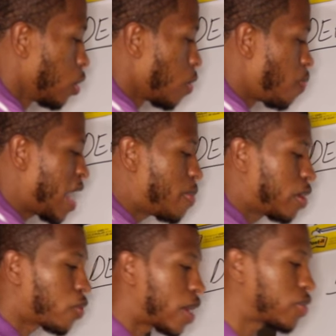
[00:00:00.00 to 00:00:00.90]
The baby
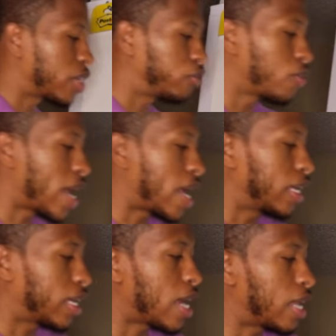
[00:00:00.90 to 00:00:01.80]
credit that you had
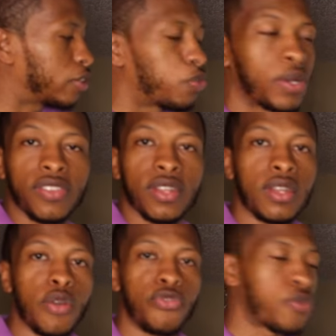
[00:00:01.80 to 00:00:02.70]
in college wasn't
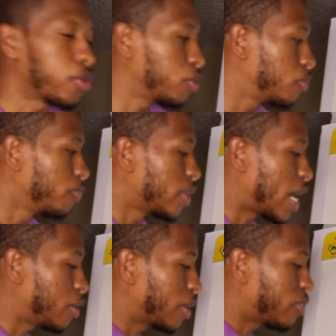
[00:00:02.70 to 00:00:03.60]
enough for you. Now
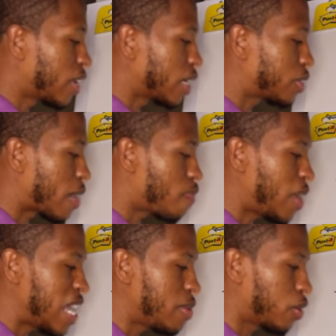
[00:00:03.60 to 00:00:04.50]
you have to take that
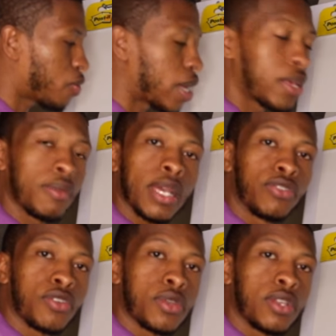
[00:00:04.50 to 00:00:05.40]
baby credit and
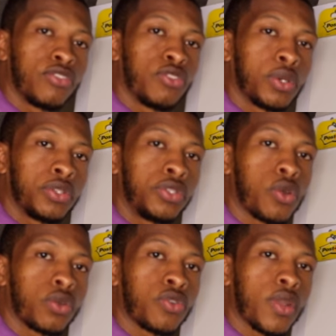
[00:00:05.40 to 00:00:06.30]
turn it into
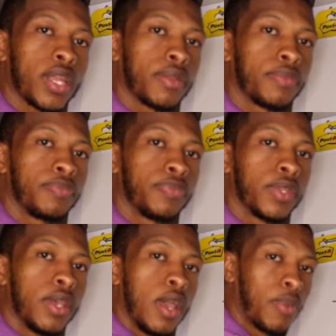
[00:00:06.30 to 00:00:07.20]
adult credit.
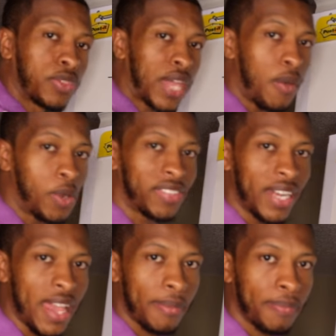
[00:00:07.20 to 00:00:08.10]
But that wasn't
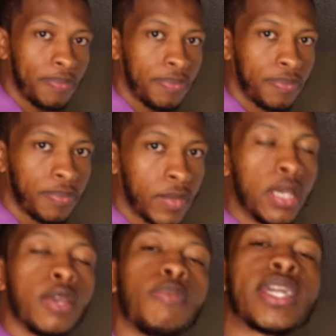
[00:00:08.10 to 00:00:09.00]
it.
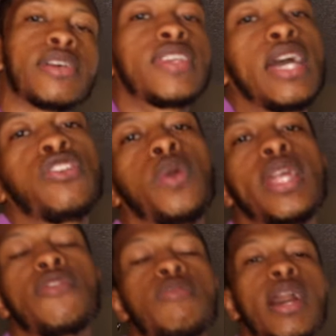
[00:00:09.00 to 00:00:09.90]
Because guess what
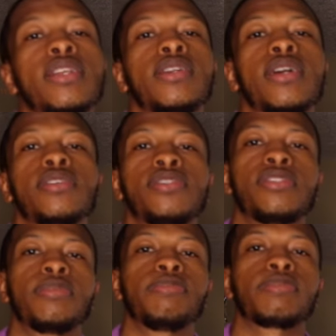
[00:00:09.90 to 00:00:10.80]
everybody
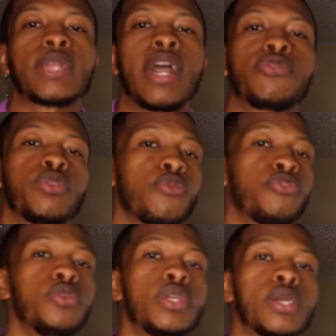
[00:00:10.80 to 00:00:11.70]
does after a
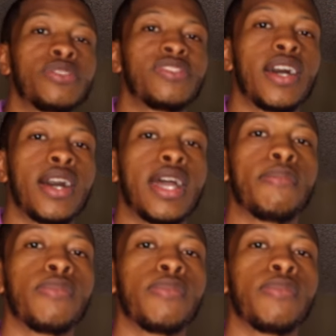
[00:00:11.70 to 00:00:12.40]
few years' time?